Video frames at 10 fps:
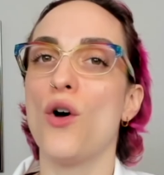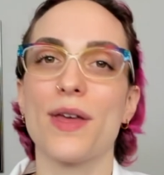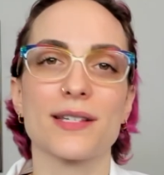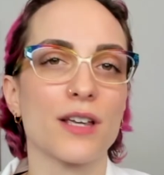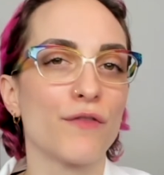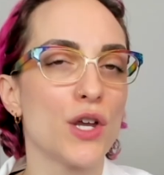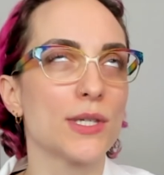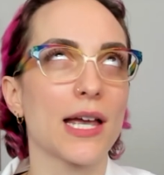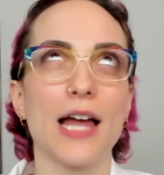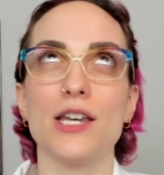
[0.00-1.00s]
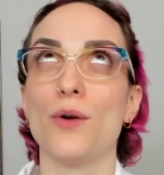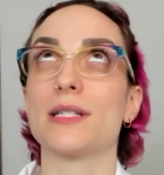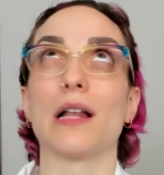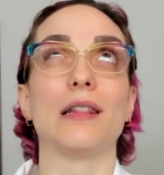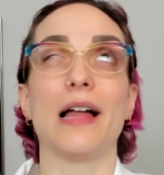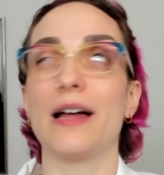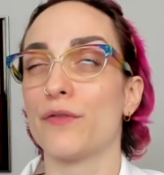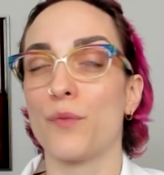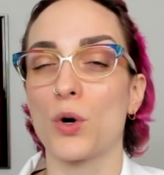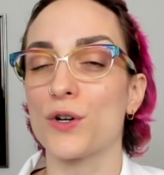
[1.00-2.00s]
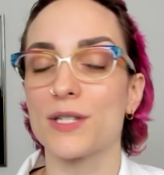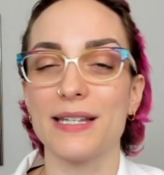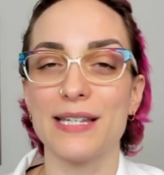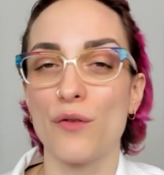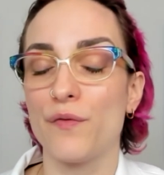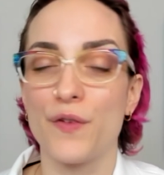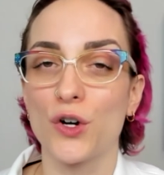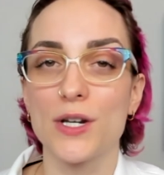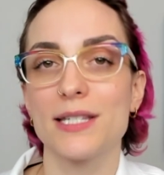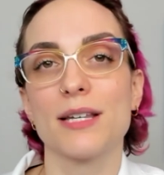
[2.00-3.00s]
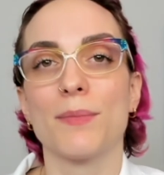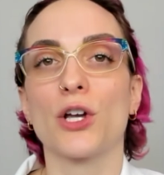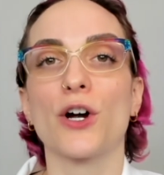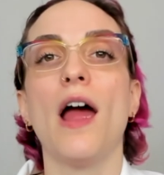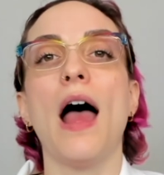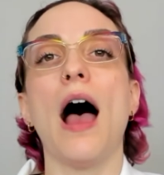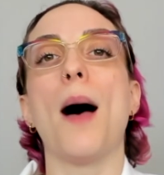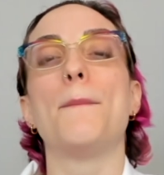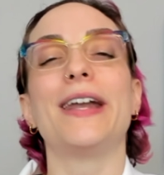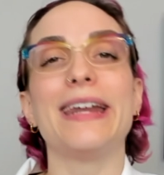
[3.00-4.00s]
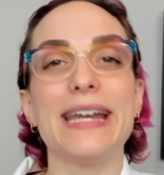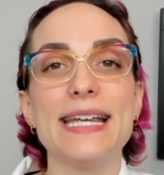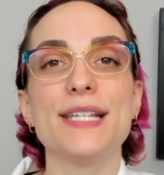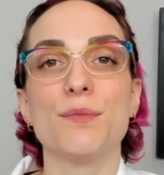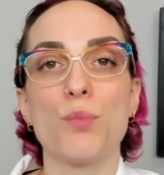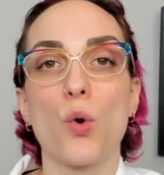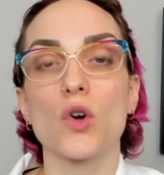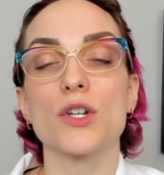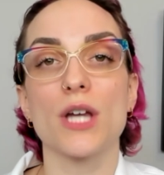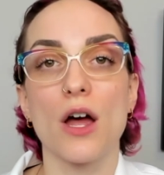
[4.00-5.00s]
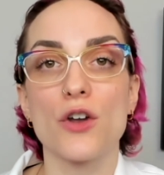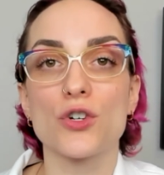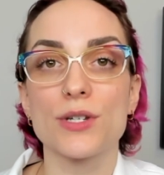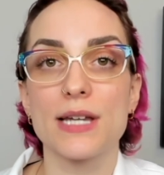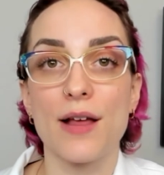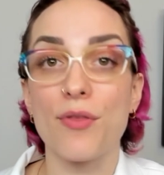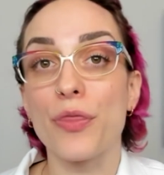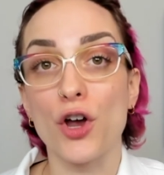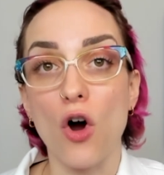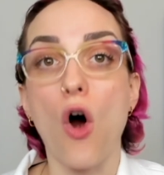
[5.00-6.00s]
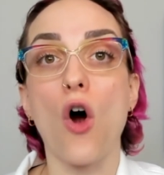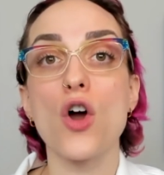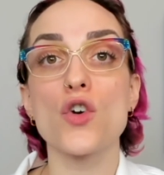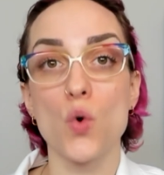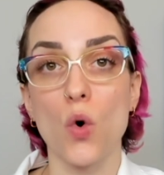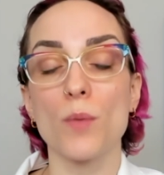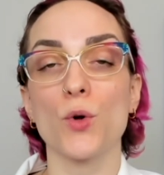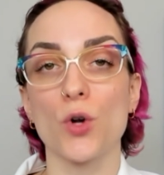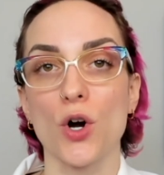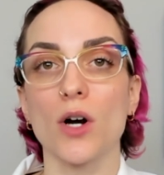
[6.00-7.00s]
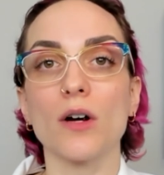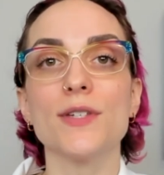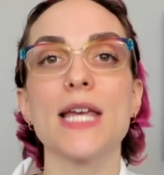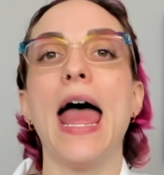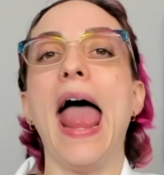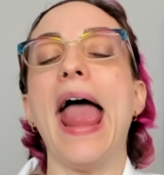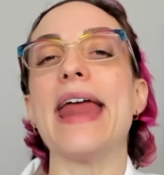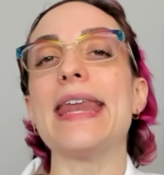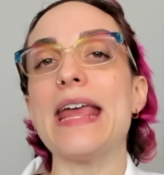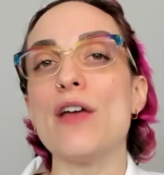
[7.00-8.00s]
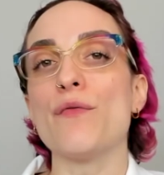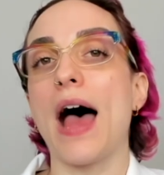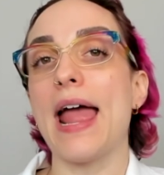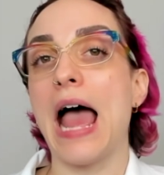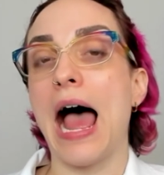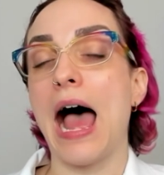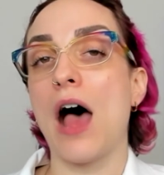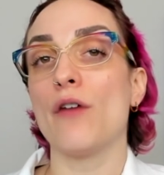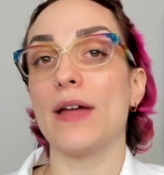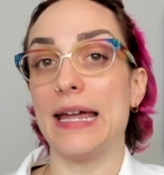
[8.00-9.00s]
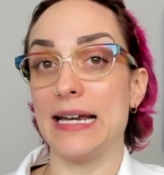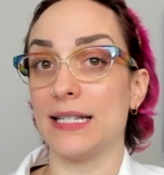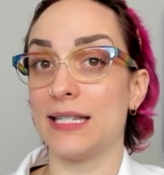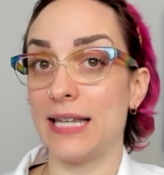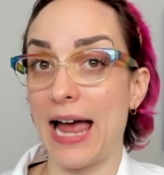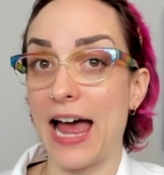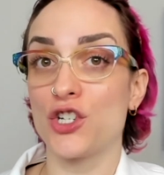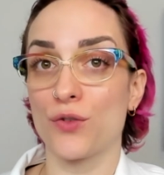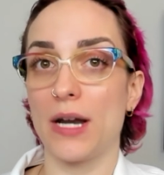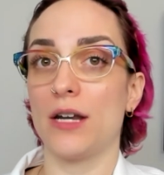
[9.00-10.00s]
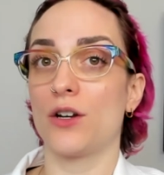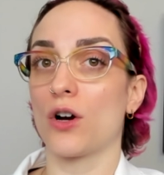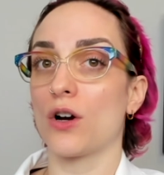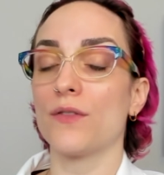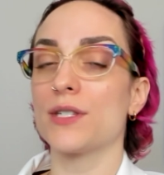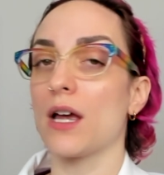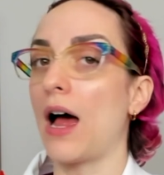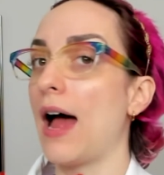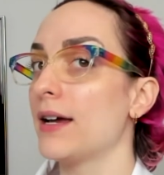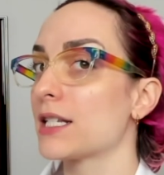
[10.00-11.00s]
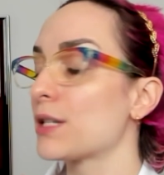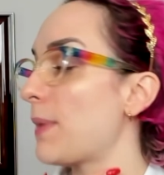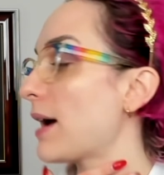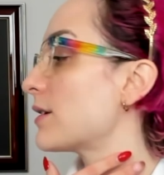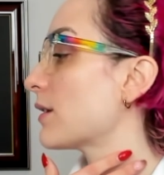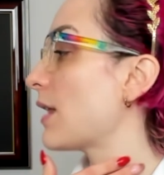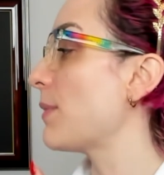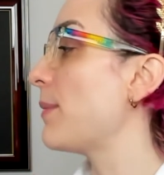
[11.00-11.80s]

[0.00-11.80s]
that's confusing. I know it's a lot of words that sound very similar, but it is important to understand that there are normal curves. And if I have exaggerated curves, I expect that my